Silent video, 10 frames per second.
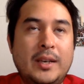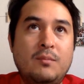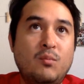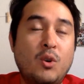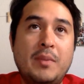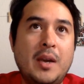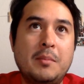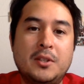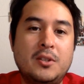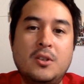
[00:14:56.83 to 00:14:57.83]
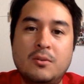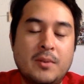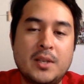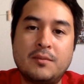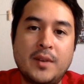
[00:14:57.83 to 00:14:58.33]
won't be able to do a
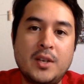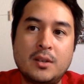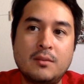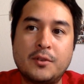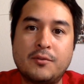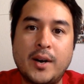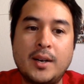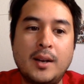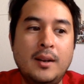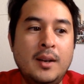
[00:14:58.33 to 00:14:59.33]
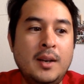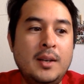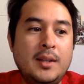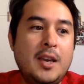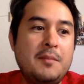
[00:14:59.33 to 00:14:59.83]
reservation for Friday." they
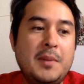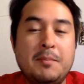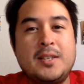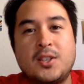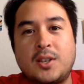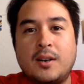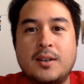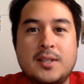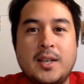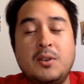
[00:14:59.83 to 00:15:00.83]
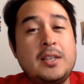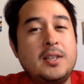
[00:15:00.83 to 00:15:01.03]
gave me a business card and said, you guys can